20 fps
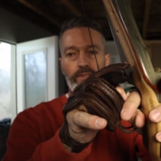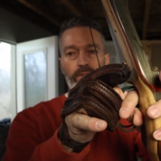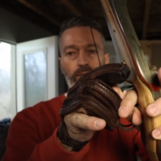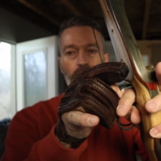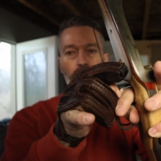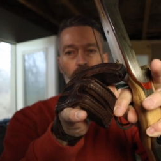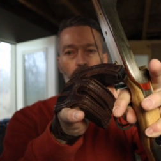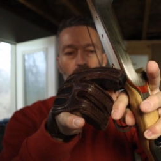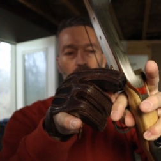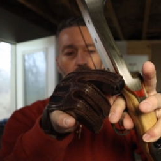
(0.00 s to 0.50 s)

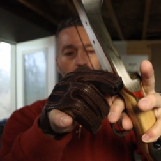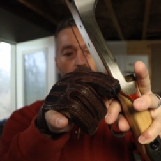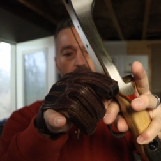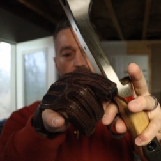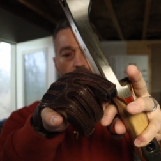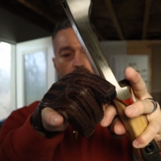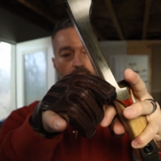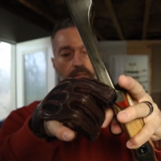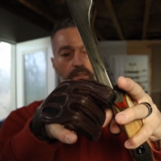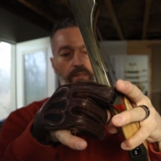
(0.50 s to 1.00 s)
so
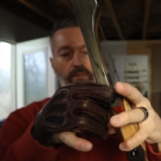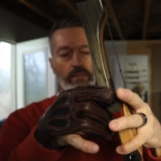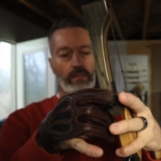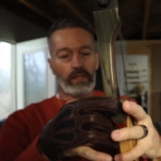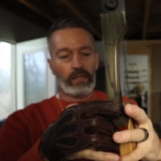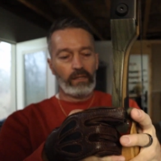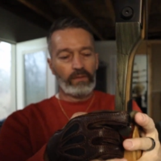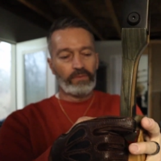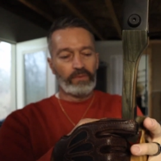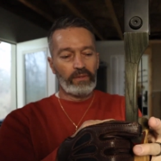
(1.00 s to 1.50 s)
take this
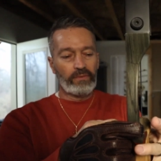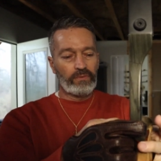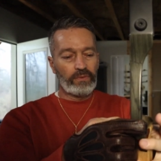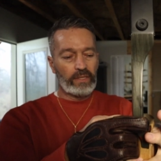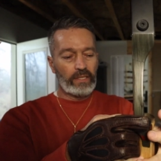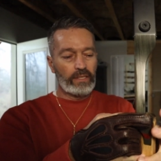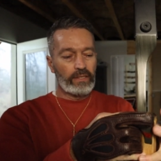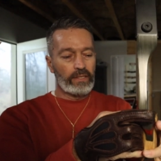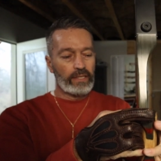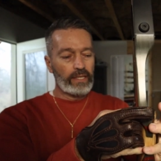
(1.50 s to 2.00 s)
off the
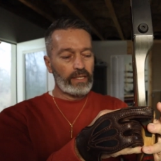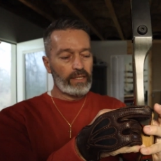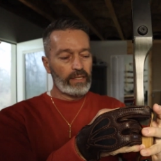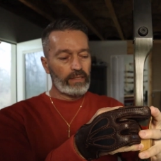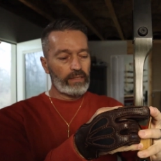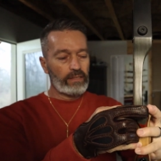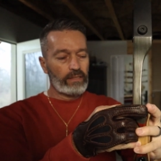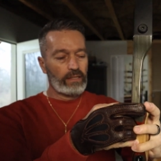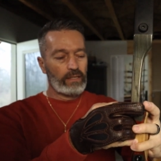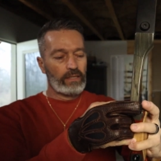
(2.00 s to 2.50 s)
finger
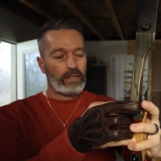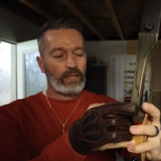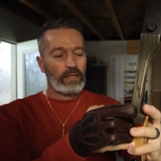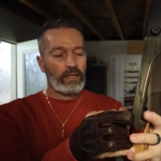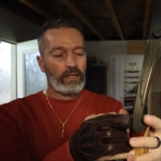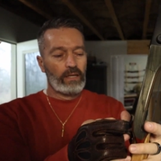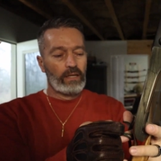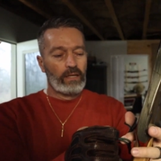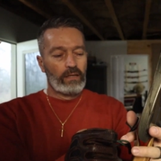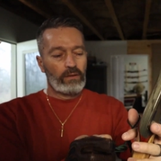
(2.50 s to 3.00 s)
here.
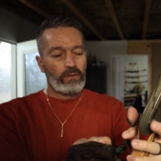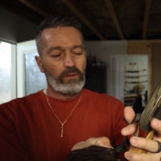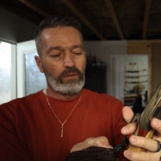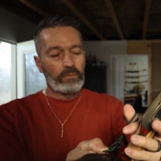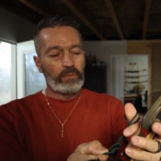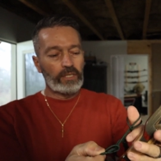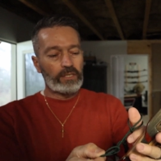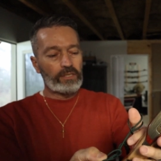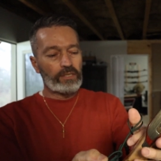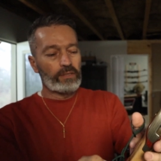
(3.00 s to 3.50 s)
Want to
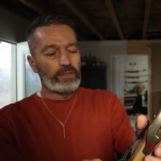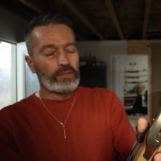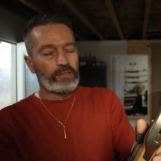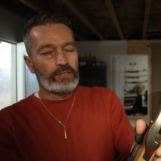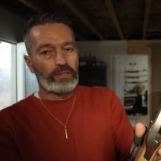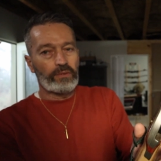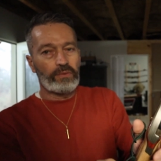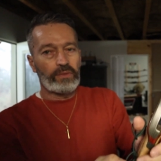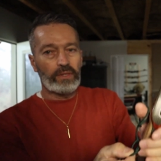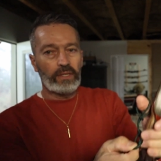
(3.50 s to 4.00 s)
make sure that
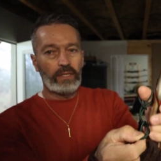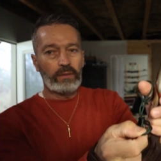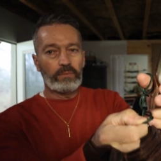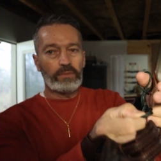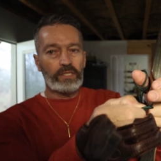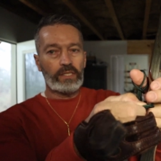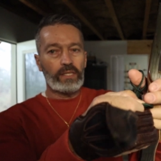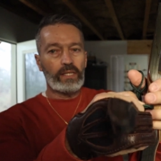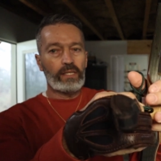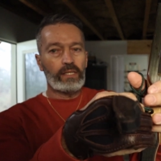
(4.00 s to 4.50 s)
your thumb
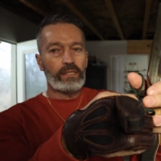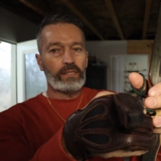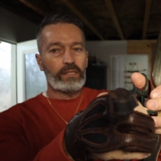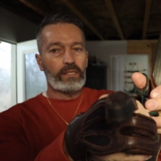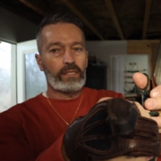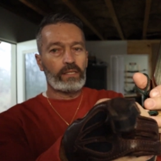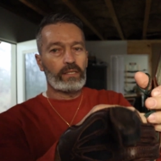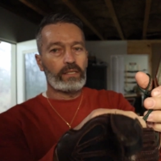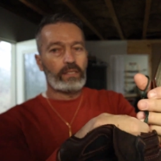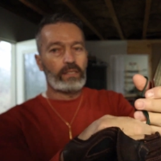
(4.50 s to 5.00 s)
stays
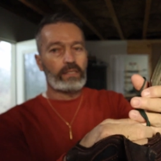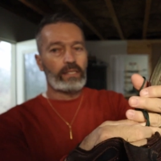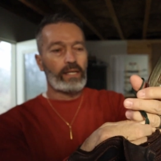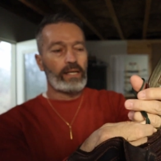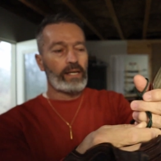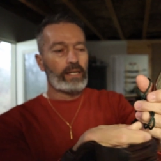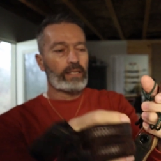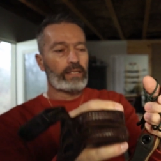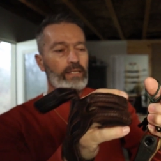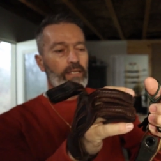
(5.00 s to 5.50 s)

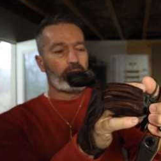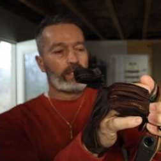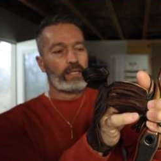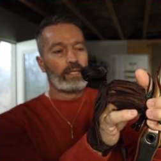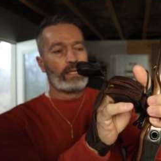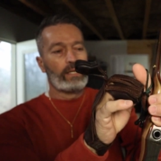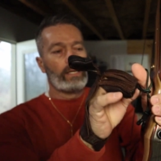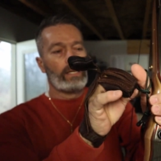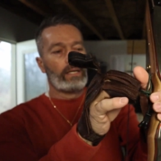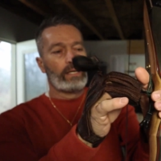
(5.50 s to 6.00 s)
intact.
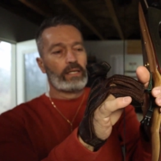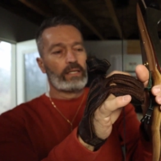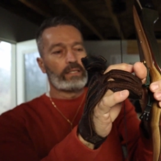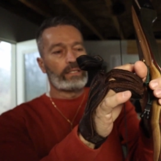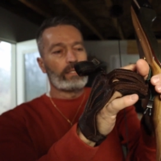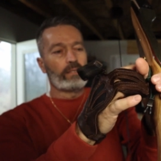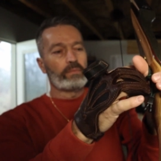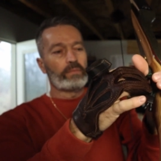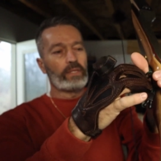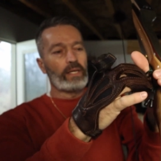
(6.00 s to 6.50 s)

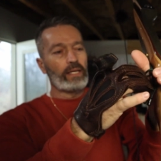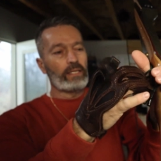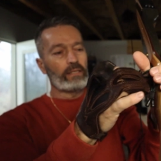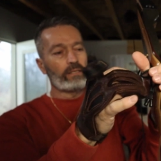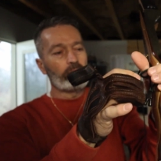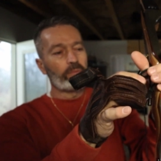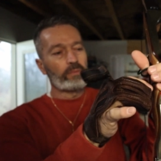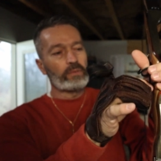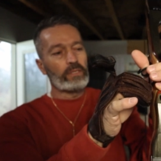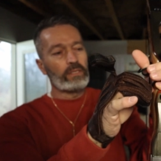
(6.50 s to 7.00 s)
Keep that
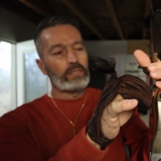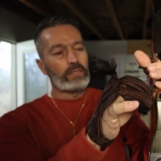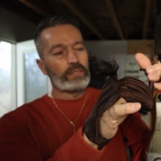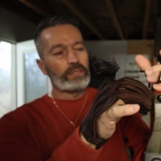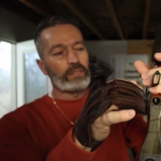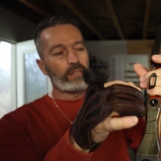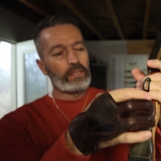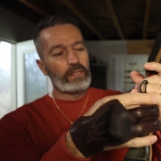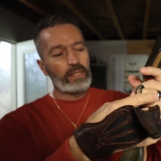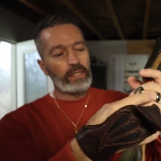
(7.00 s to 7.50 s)
looped on
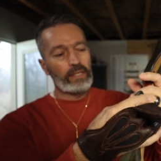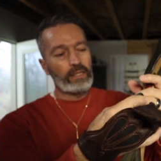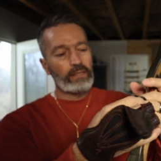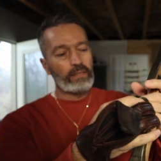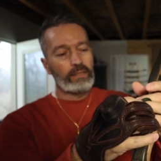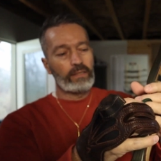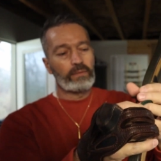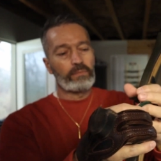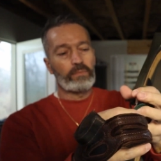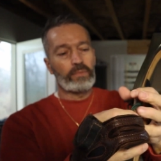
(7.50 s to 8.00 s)
good there.
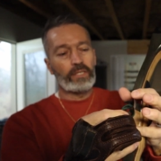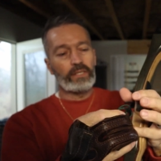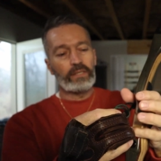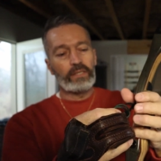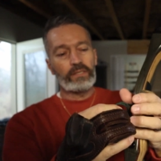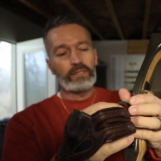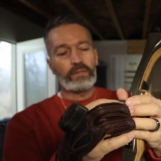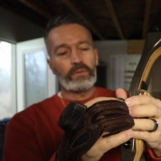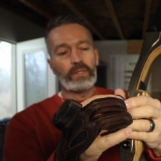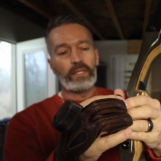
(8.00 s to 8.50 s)
Bring
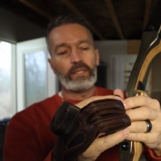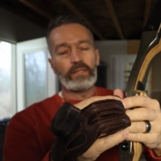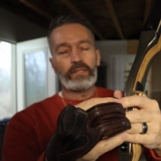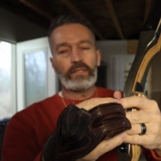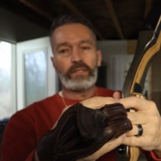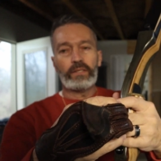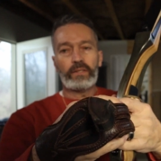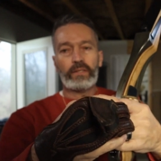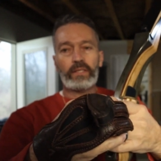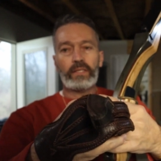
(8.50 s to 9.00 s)
this around to
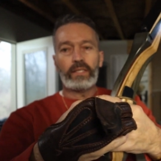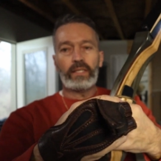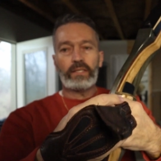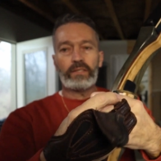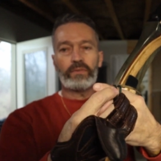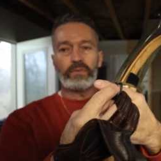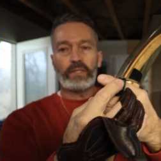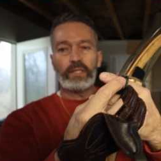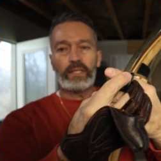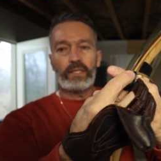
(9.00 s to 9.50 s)
your index
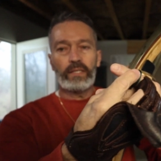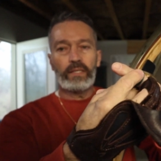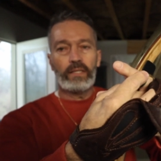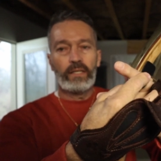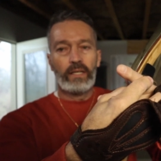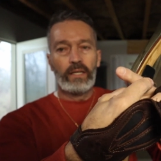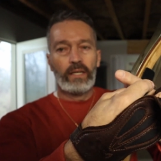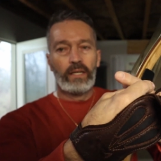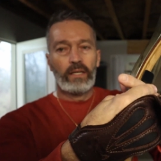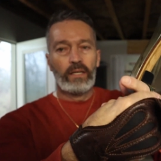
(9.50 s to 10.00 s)
finger,
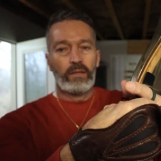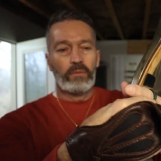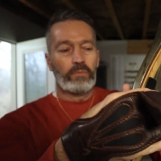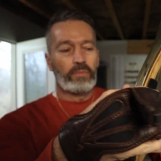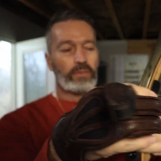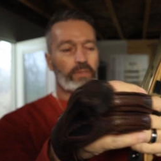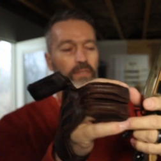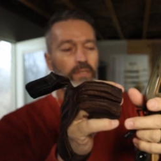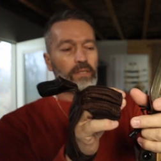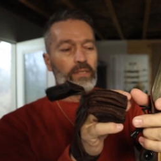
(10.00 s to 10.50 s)

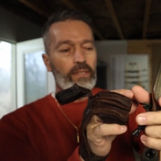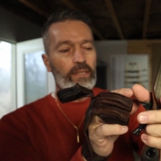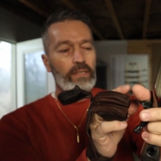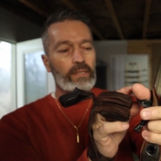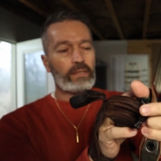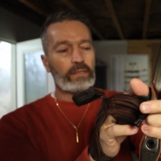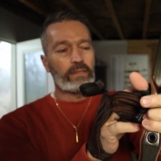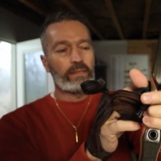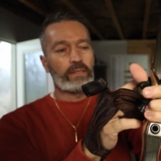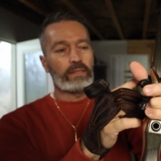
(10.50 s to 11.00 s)
put it
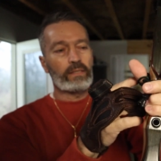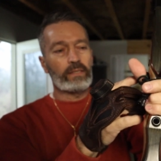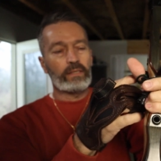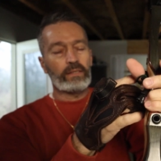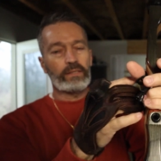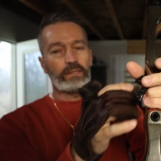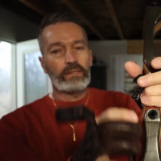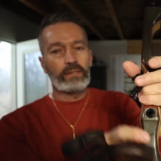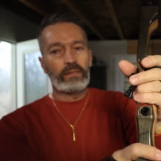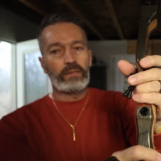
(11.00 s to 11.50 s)
on
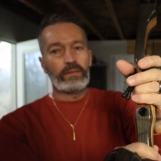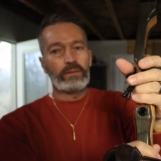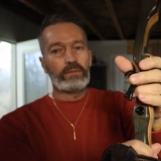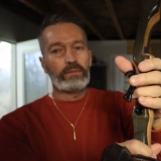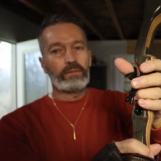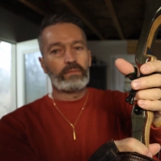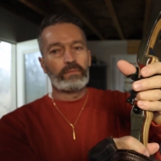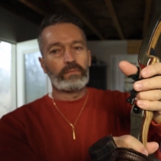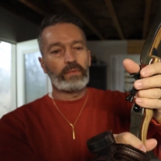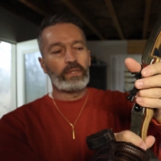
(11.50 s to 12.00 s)
like so,
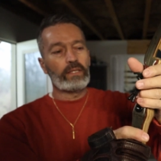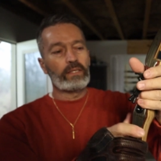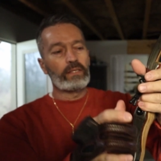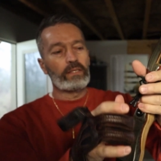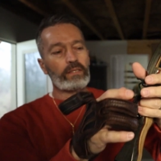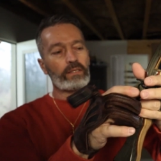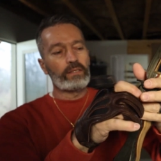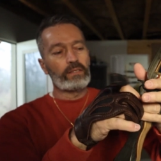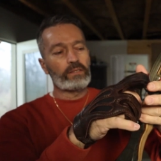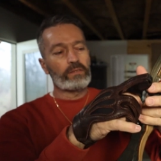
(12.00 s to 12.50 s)
and
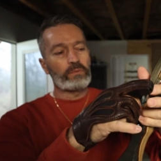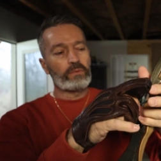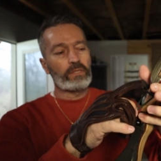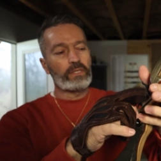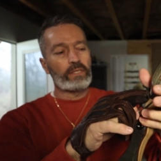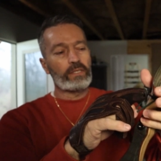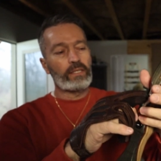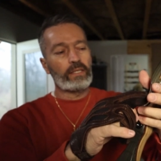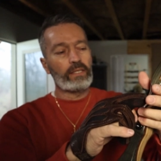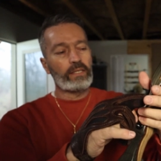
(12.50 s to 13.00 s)
then you just
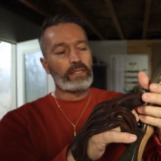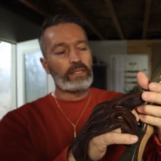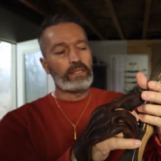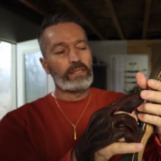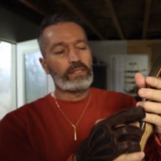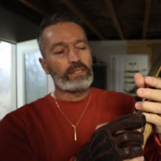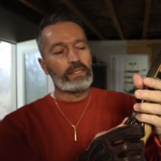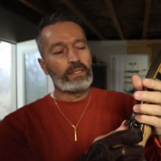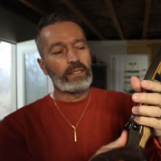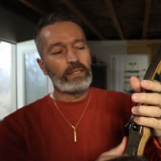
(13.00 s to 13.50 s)
want to take
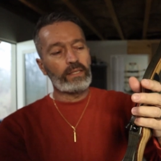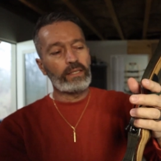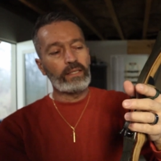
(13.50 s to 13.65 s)
and snug